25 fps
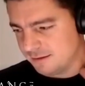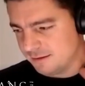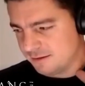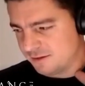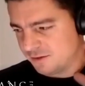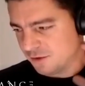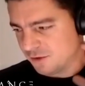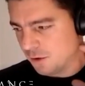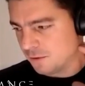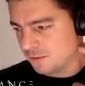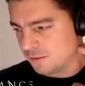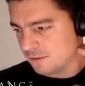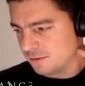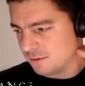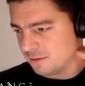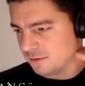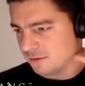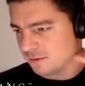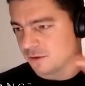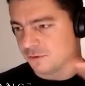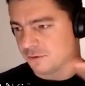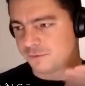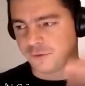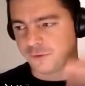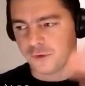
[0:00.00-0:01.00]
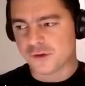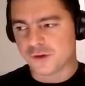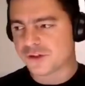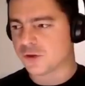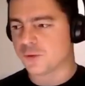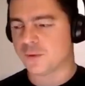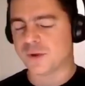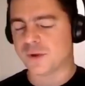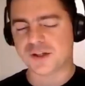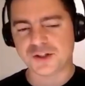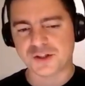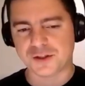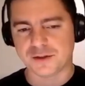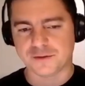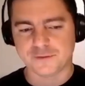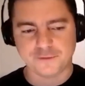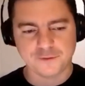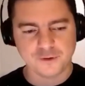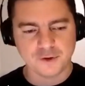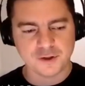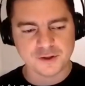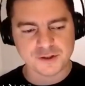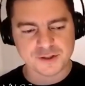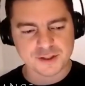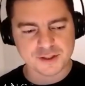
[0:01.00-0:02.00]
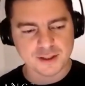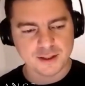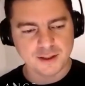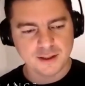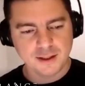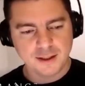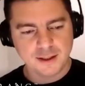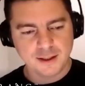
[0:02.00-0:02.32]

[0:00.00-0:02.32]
So first question first,